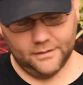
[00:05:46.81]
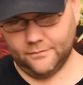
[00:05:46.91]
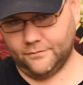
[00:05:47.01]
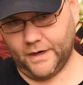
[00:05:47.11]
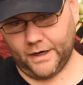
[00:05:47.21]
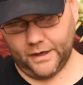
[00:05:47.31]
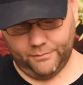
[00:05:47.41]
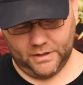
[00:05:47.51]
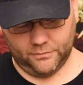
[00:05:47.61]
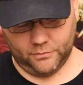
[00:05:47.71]
Very
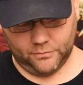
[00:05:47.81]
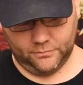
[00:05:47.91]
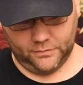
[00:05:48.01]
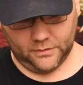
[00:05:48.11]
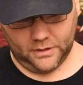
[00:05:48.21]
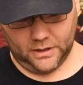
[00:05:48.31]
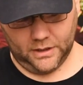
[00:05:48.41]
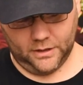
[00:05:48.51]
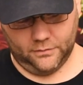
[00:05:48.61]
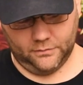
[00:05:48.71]
minimum.
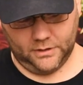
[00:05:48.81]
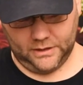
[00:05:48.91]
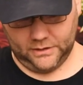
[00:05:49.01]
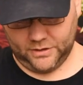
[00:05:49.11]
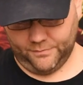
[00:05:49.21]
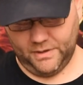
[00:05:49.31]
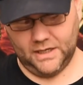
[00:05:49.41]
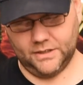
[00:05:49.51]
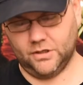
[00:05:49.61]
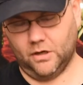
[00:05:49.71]
To
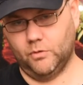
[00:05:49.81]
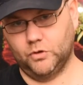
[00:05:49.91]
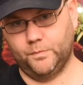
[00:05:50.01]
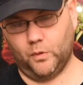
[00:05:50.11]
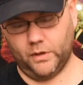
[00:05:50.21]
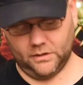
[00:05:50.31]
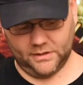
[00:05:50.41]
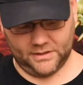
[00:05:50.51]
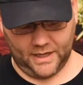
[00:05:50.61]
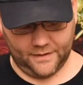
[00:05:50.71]
me, it's almost
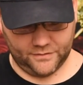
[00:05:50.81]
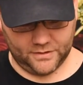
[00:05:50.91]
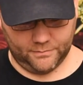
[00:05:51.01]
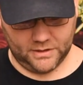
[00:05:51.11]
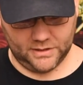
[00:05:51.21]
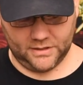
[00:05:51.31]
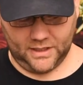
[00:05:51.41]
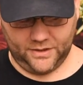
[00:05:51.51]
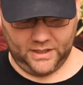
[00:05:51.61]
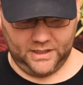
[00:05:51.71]
pointless to have some of this. I
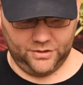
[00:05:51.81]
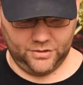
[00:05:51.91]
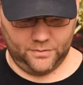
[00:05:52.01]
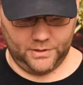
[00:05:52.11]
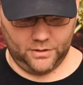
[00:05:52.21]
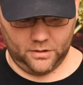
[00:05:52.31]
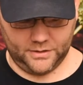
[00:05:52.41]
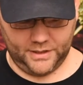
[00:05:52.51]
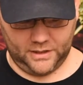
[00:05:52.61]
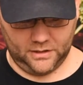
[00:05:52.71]
think he should have been
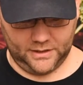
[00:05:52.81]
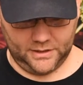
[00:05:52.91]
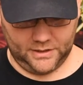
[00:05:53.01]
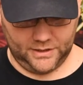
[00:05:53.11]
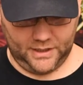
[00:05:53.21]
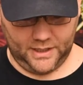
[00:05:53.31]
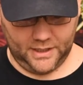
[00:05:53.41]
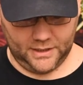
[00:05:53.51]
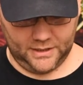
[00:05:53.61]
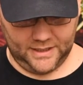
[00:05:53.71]
articulated in the
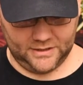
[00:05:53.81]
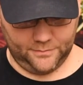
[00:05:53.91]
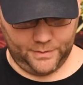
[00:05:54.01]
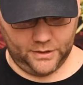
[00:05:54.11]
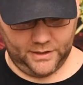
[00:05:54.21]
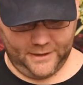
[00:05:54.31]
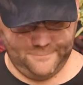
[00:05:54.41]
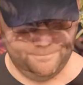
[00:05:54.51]
head, and that's about it.